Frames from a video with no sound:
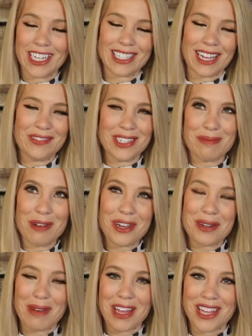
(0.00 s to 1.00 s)
as I've
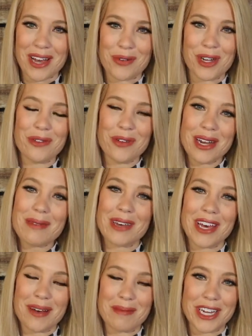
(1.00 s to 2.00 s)
spoken about that one quite a
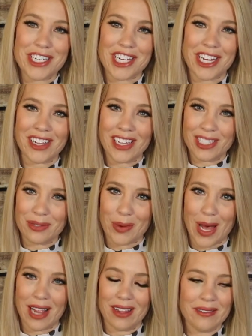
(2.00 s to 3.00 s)
bit on my channel as
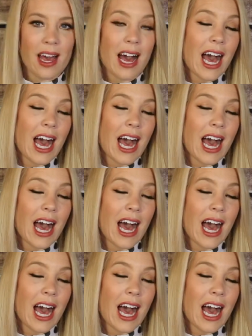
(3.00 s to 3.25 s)
well.